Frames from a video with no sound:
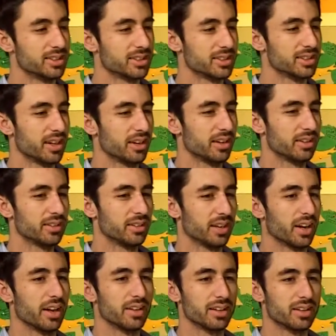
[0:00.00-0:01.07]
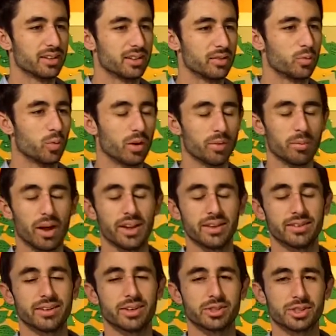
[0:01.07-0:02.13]
That's exciting. And I think one of my
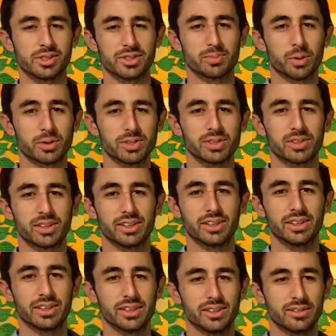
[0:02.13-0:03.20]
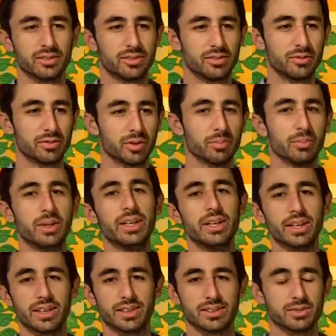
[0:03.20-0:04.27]
intentions personally for
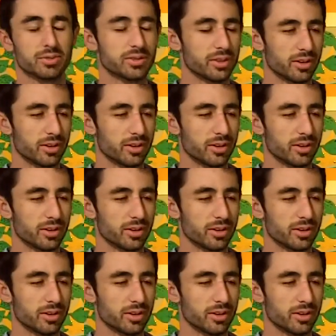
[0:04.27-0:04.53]
me as,